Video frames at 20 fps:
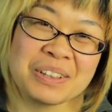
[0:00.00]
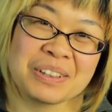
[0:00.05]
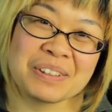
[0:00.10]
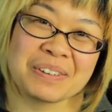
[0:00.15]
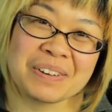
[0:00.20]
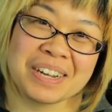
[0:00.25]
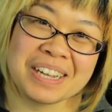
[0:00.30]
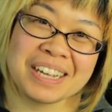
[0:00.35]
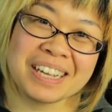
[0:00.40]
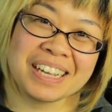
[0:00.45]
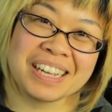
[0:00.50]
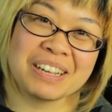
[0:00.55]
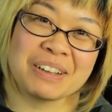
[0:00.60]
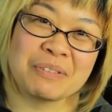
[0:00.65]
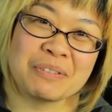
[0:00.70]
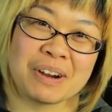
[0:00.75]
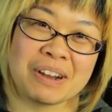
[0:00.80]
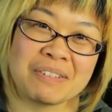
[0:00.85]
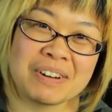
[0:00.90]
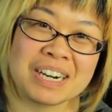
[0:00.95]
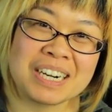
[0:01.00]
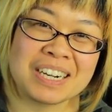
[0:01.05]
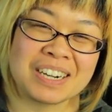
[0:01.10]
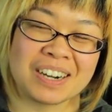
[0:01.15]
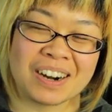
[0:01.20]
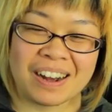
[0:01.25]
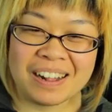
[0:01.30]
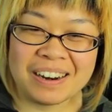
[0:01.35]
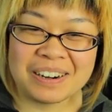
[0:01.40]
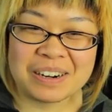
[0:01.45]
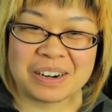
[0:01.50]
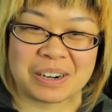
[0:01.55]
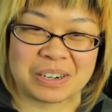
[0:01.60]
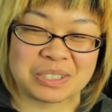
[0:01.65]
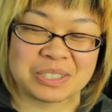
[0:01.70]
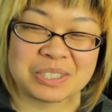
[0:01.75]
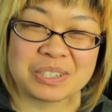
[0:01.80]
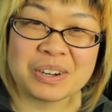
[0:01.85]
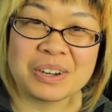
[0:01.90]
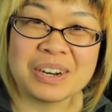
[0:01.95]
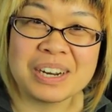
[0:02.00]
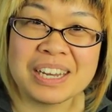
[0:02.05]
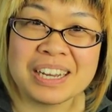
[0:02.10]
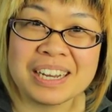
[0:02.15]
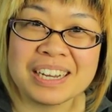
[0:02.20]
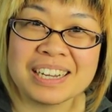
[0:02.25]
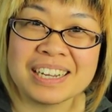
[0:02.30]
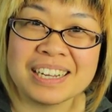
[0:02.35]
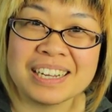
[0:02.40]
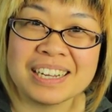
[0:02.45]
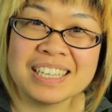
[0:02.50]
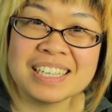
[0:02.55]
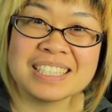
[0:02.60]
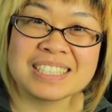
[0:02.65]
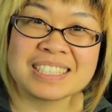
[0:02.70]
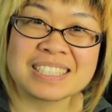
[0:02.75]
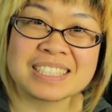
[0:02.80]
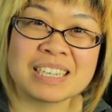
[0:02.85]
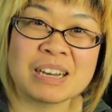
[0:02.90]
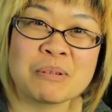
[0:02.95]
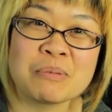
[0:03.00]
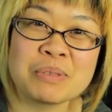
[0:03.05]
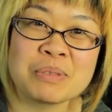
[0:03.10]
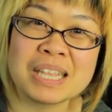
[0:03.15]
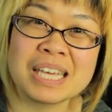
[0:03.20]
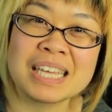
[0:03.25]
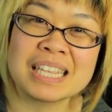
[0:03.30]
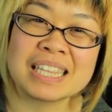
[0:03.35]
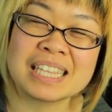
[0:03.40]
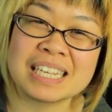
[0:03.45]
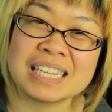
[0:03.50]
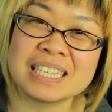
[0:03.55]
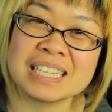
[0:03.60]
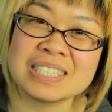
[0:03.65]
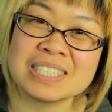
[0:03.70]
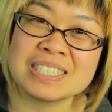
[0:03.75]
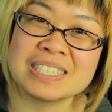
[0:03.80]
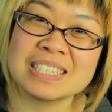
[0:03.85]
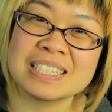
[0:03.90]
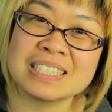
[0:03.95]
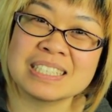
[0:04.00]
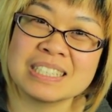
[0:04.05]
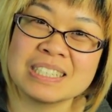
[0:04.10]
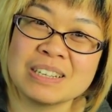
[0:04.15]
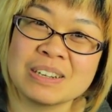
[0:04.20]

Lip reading: $500 on something that is just,